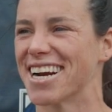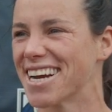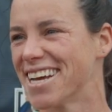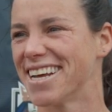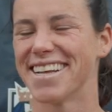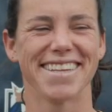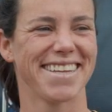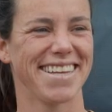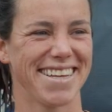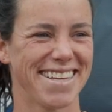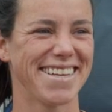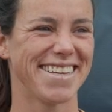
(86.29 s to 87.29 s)
Yeah. I'm
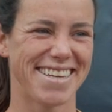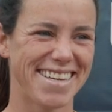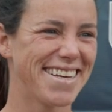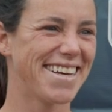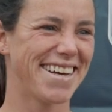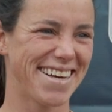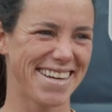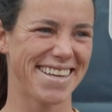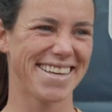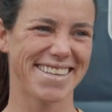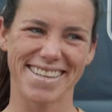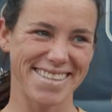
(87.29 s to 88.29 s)
23, so don't call
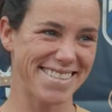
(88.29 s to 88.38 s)
26 old.